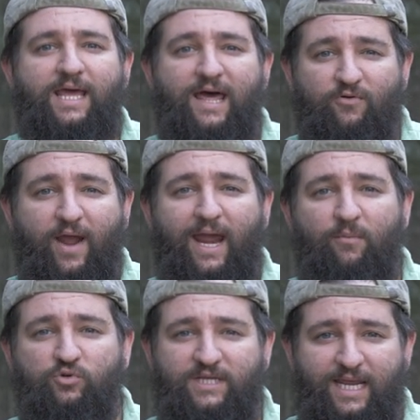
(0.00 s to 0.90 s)
Other
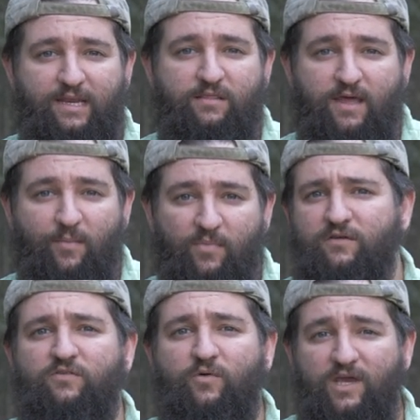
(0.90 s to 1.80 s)
animals eat them.
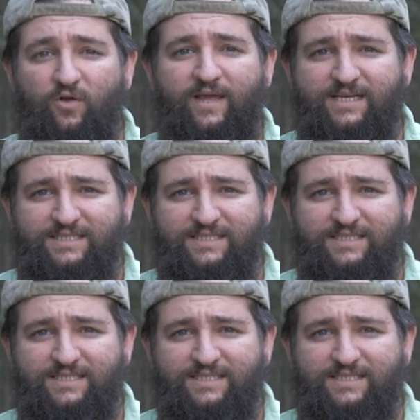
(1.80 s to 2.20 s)
So killing a